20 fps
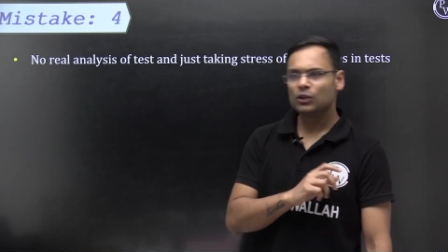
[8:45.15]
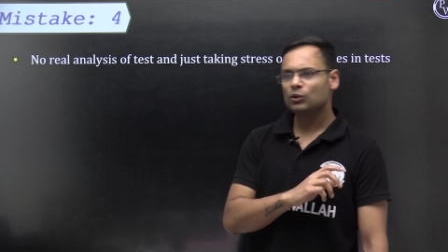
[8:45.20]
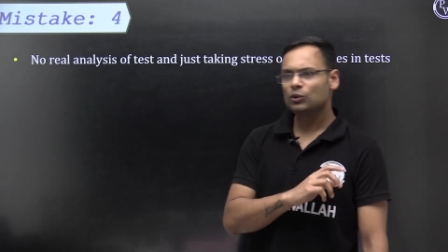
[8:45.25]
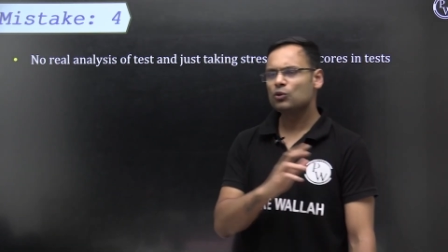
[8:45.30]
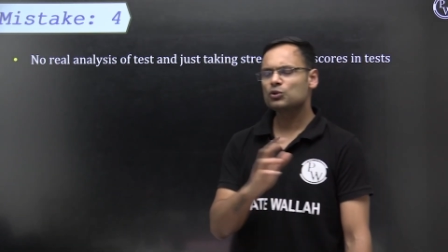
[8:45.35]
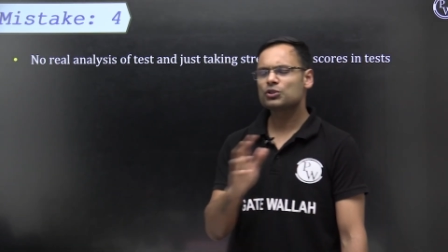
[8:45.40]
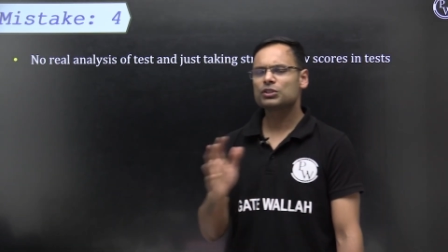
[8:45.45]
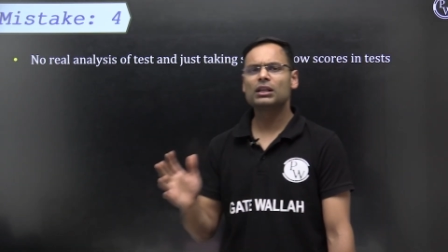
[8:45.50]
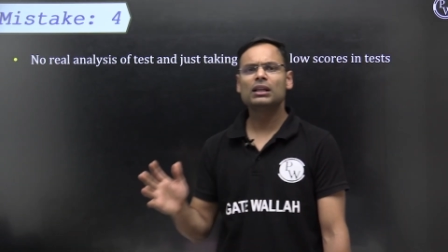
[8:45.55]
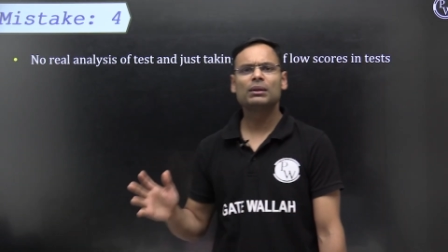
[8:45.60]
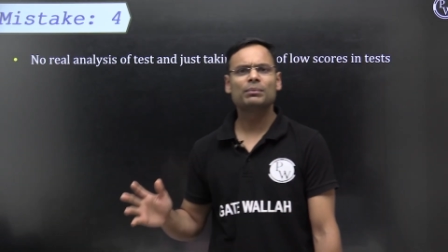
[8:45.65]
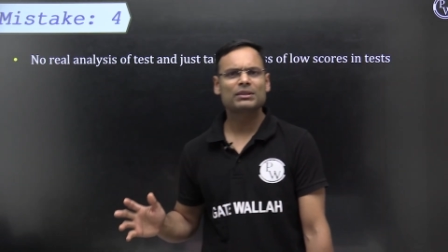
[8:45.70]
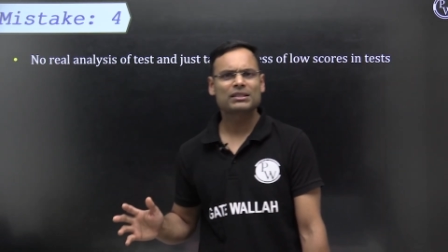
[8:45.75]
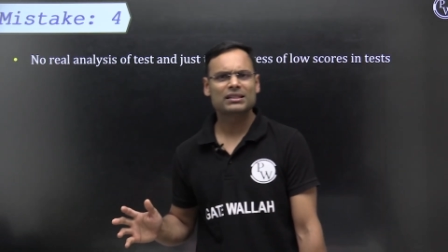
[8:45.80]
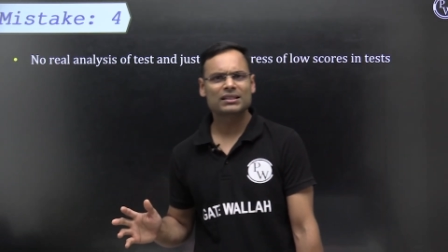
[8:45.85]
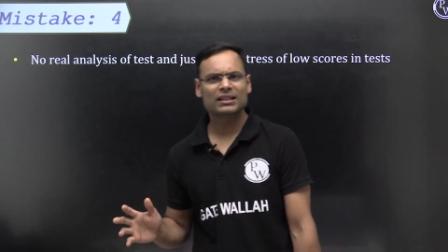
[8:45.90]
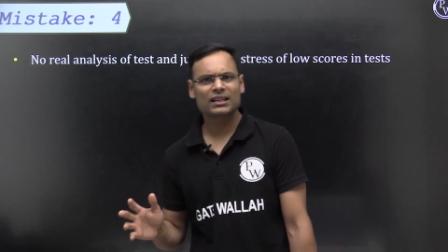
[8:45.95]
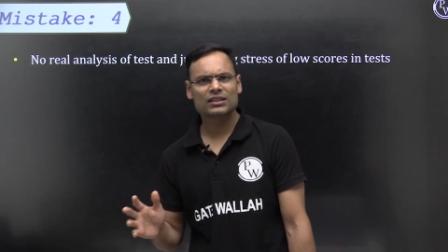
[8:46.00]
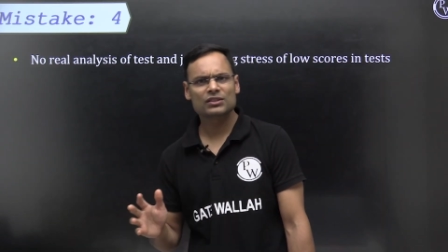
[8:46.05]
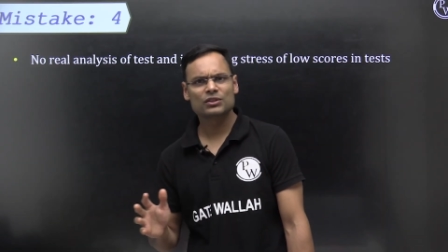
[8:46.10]
Those silly
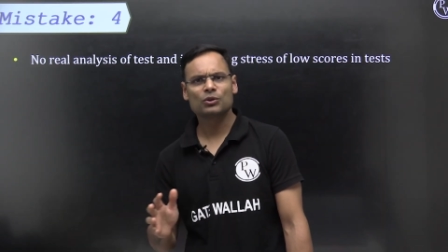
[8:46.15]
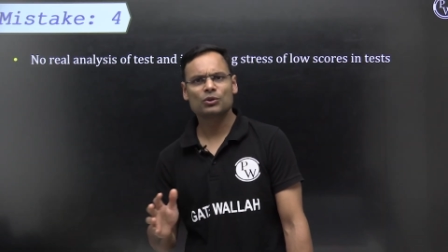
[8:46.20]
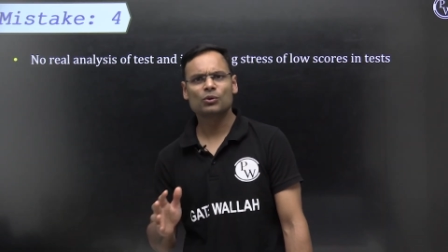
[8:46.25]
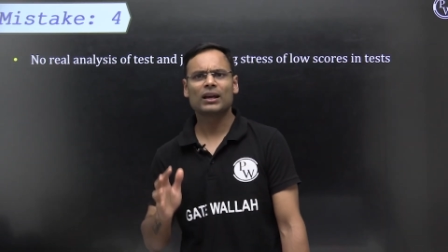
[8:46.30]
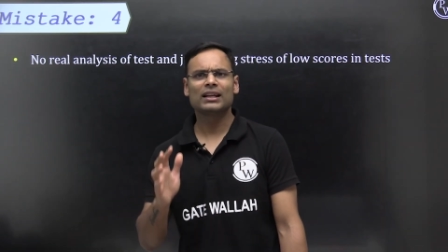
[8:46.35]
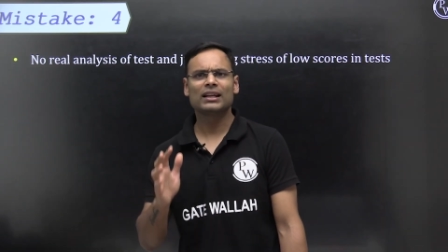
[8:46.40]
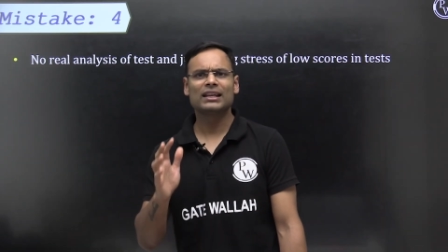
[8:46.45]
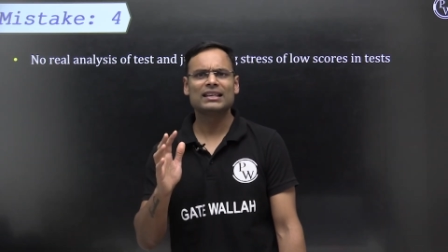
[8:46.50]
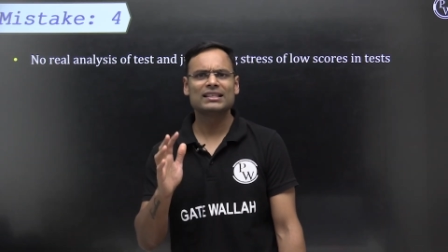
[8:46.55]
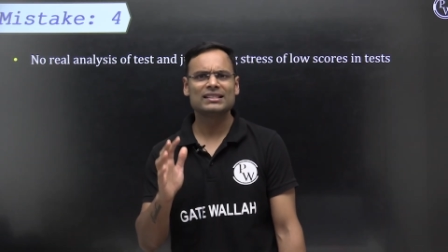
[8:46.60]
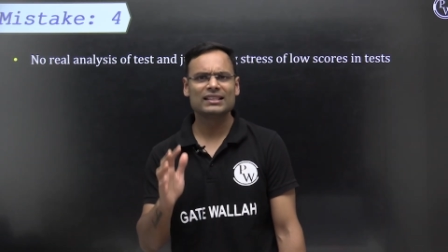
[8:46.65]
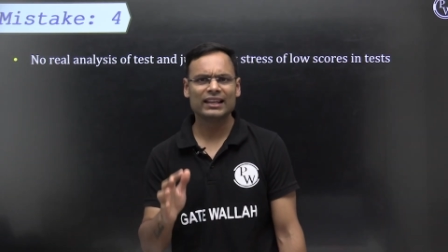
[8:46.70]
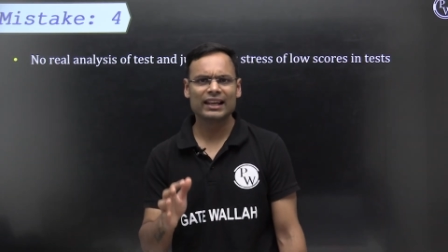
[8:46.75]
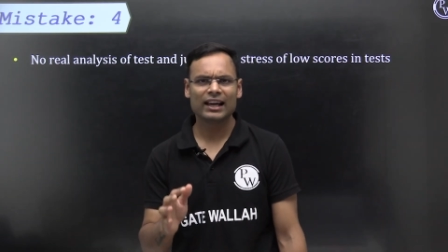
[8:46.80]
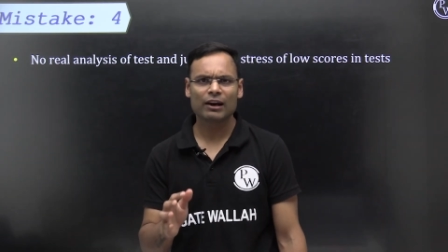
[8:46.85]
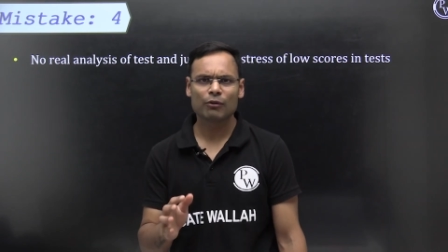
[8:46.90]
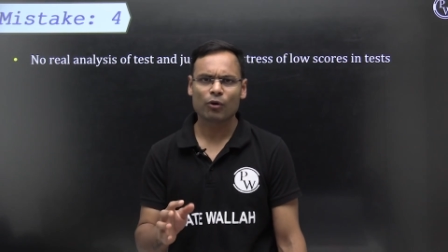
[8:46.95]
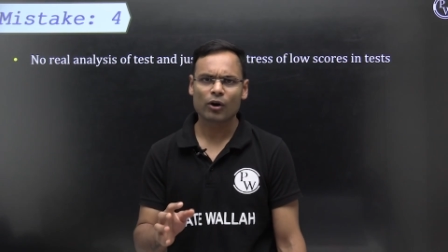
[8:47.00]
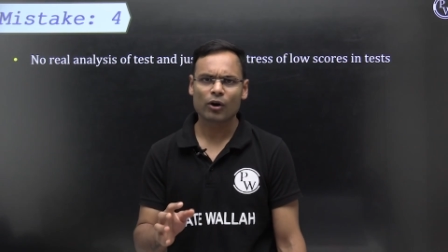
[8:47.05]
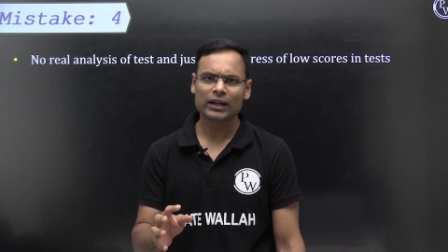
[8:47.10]
mistakes you can
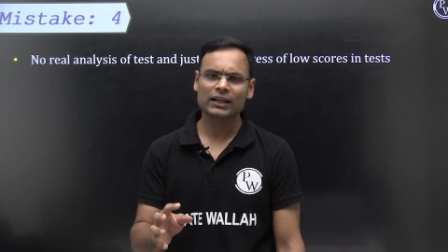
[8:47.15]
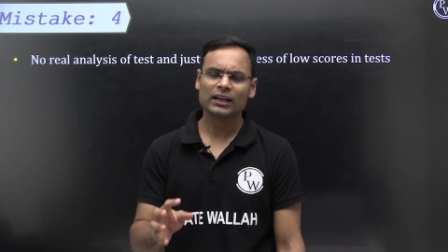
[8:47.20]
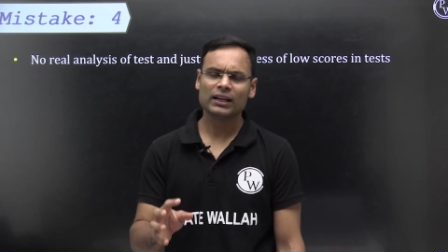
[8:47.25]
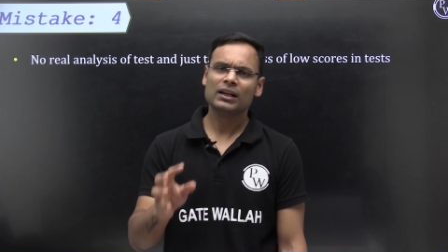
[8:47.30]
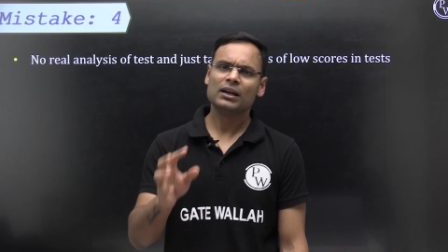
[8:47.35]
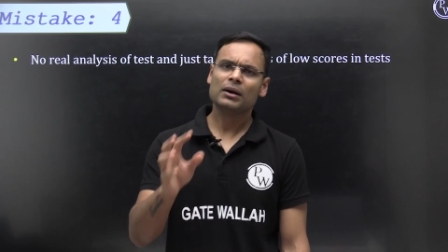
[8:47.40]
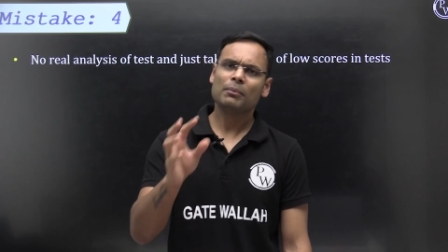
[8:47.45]
easily avoid